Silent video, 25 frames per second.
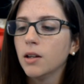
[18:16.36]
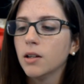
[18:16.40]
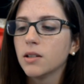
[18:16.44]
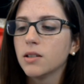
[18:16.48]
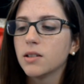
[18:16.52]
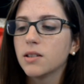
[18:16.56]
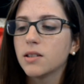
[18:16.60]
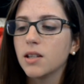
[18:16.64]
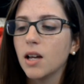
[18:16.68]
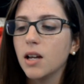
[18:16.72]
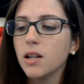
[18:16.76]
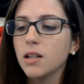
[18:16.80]

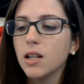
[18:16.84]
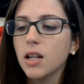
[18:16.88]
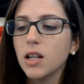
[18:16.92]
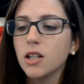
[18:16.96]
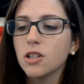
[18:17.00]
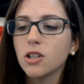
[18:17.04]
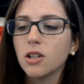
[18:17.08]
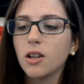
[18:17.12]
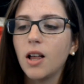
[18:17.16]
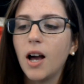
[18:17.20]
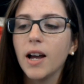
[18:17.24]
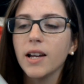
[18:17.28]
Sunday,
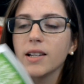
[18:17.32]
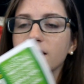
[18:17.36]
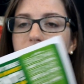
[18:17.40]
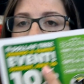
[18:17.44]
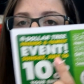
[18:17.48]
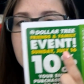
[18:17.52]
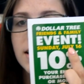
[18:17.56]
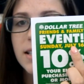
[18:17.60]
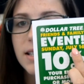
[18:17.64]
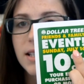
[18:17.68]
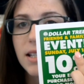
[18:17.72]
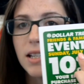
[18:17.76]
July
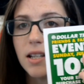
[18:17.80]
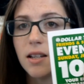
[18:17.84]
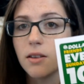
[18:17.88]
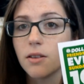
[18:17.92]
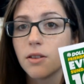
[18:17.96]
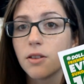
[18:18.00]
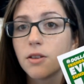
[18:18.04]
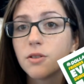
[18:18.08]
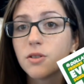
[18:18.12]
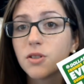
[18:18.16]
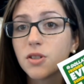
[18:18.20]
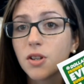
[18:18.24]

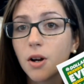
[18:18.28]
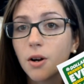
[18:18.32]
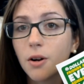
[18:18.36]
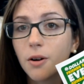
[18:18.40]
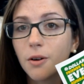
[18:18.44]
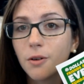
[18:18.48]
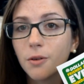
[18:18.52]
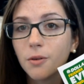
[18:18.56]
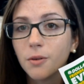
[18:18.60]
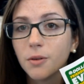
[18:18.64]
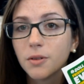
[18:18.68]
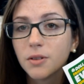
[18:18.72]
16th,
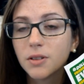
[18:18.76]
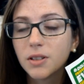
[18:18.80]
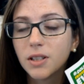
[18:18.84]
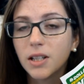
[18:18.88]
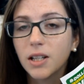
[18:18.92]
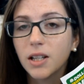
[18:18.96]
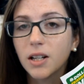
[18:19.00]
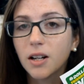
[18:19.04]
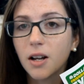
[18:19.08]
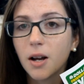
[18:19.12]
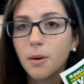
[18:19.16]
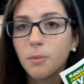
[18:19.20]
so
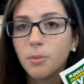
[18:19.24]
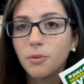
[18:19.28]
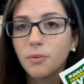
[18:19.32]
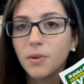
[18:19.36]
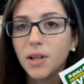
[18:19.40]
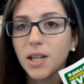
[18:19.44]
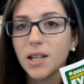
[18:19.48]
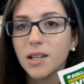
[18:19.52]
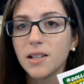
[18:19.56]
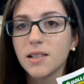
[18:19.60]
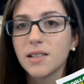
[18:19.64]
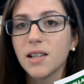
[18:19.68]
in a couple
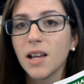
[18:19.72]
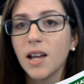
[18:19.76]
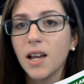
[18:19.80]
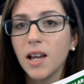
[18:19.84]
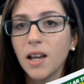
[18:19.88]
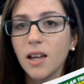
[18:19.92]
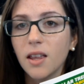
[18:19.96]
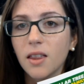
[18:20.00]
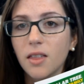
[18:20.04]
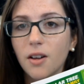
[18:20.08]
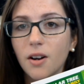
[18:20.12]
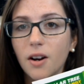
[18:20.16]
weeks,
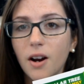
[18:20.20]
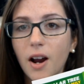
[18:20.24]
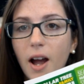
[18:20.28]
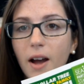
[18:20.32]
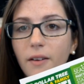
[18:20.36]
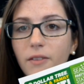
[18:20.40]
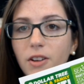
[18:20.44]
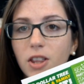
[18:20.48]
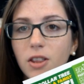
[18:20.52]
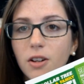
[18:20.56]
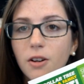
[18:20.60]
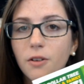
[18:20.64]
they're
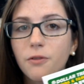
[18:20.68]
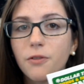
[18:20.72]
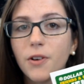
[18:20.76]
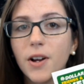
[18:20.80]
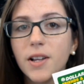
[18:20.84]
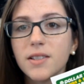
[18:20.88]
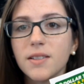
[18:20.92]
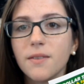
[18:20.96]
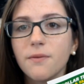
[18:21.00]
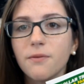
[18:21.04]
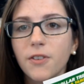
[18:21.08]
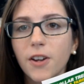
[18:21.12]
having their
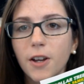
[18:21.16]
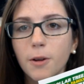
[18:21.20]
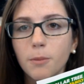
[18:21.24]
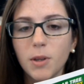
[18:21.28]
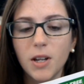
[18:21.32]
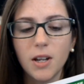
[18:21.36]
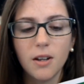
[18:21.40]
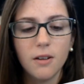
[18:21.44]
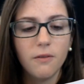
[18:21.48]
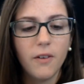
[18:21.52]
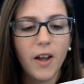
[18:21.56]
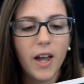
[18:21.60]
friends and
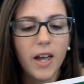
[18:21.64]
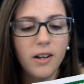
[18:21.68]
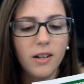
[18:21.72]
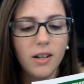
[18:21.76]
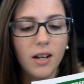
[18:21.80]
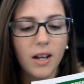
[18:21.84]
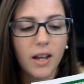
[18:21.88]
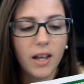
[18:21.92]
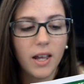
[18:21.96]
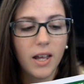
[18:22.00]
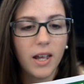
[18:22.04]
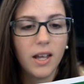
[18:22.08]
family event,
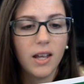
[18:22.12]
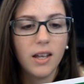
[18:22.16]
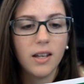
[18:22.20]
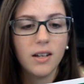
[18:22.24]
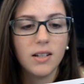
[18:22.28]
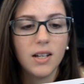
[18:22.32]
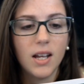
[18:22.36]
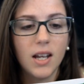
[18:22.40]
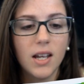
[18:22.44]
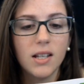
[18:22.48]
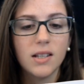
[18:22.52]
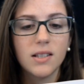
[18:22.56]

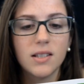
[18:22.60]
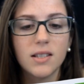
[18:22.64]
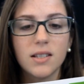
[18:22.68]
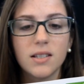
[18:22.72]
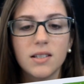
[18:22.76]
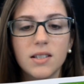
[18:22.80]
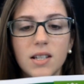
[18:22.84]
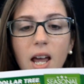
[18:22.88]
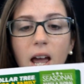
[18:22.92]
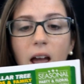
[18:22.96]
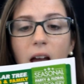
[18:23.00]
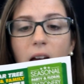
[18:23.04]
and it's
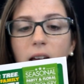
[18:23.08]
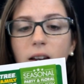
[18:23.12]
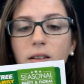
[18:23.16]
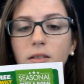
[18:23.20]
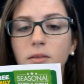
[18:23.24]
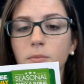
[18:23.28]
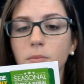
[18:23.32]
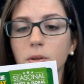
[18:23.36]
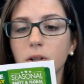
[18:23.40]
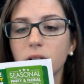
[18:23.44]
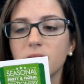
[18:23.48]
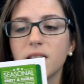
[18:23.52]

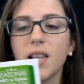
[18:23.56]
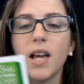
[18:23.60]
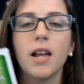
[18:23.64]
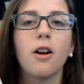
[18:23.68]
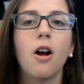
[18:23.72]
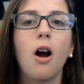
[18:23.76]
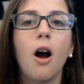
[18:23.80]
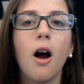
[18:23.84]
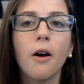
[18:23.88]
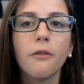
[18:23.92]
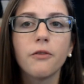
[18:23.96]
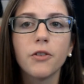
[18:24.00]
10%
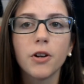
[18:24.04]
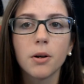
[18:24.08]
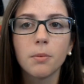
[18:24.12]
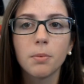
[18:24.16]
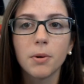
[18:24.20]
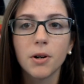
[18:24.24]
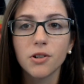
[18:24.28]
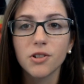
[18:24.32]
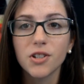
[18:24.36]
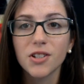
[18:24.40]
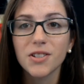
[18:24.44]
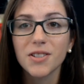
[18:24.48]
off your
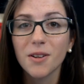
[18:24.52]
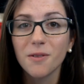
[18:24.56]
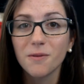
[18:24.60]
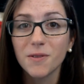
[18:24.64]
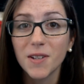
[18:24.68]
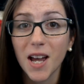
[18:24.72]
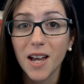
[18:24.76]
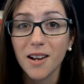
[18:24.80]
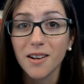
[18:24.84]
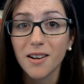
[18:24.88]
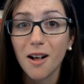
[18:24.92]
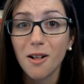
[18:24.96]
purchase of
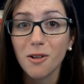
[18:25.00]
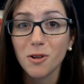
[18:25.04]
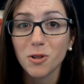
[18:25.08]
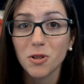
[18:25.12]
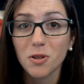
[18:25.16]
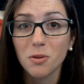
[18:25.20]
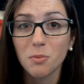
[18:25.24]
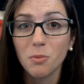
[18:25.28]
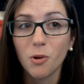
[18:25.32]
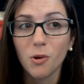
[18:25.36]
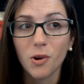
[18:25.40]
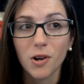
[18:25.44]

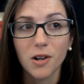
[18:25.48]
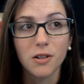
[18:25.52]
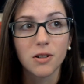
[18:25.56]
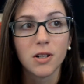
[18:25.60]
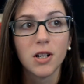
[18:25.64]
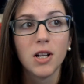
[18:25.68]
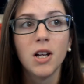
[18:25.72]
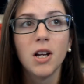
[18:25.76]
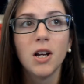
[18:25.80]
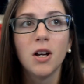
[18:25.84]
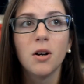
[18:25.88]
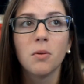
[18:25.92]
$10 or more,
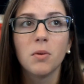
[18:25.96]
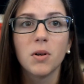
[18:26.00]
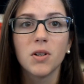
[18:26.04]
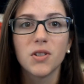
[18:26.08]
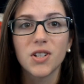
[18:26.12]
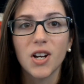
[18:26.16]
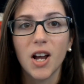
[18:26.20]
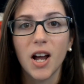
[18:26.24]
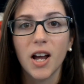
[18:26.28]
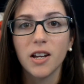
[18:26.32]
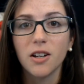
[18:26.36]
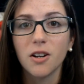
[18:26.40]

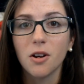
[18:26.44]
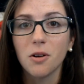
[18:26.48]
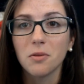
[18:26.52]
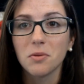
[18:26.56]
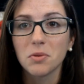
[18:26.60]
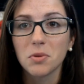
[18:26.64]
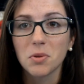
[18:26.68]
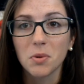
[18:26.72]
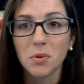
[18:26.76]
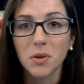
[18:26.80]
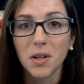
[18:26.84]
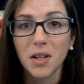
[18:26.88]
which I know
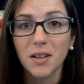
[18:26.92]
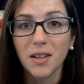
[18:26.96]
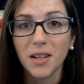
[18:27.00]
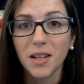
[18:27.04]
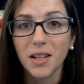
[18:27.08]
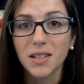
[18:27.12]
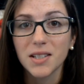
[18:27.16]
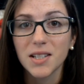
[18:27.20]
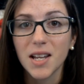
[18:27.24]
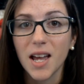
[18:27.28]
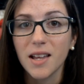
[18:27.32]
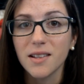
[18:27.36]
it's only
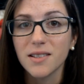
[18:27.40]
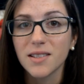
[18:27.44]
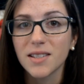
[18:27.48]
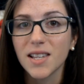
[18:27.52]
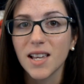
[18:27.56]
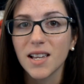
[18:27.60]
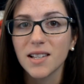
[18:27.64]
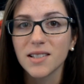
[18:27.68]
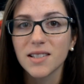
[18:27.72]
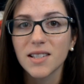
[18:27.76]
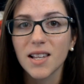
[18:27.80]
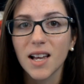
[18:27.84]
like 10
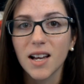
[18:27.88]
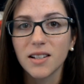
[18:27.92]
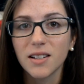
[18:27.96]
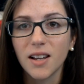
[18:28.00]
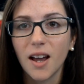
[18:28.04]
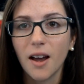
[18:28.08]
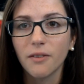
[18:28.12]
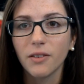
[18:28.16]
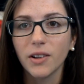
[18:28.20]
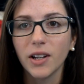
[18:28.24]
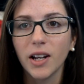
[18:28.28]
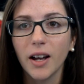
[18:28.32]
cents on
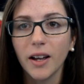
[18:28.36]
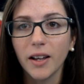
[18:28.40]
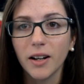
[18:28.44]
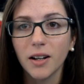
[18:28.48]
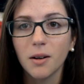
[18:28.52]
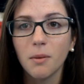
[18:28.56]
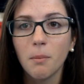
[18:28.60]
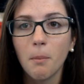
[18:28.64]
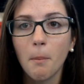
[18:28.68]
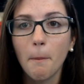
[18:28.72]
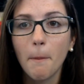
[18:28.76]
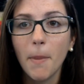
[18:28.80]
every
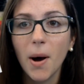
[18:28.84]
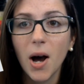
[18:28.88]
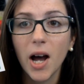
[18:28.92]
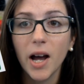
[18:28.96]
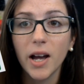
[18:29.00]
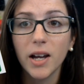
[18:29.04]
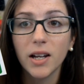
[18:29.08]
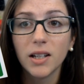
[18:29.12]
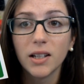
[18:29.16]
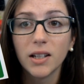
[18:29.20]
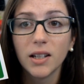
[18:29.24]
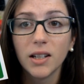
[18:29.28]
item, but